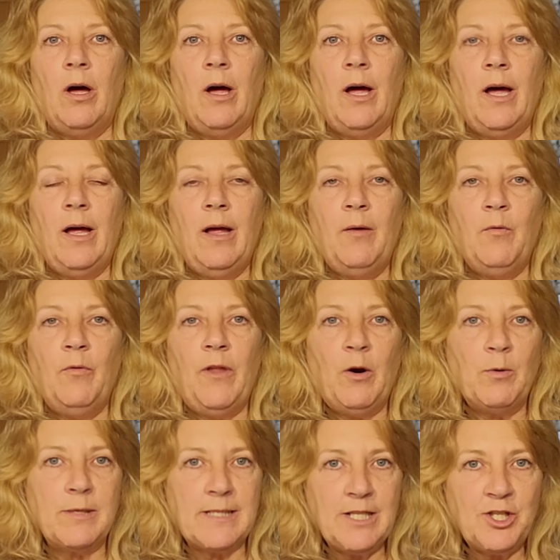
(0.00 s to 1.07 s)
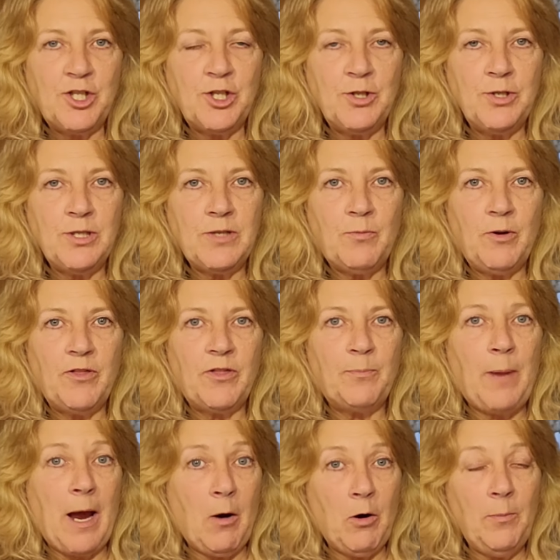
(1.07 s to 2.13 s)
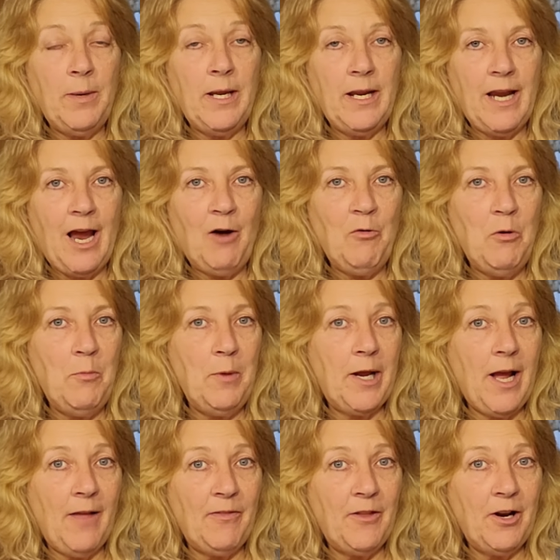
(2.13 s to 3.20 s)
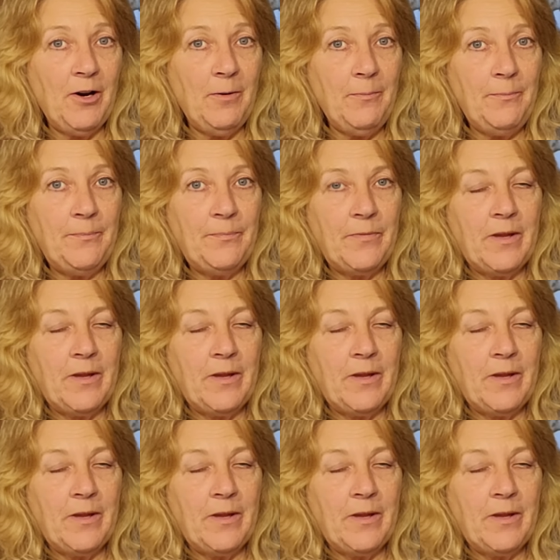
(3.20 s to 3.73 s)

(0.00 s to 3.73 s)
There was issues with power being out when we got there.